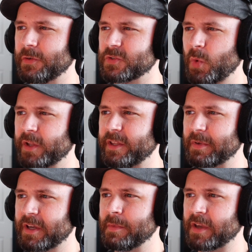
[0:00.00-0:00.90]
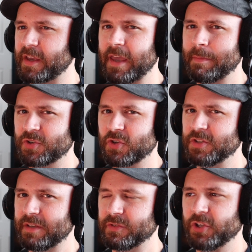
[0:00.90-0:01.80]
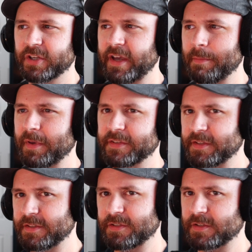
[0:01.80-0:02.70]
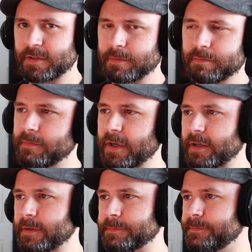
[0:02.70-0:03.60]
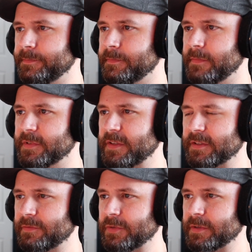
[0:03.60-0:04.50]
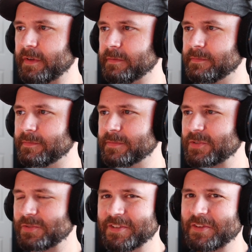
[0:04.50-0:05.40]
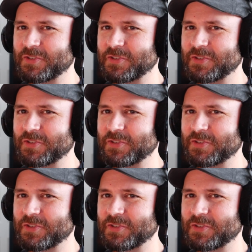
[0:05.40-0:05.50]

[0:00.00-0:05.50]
is quickly becoming a game I shouldn't even look at because it's just it's in the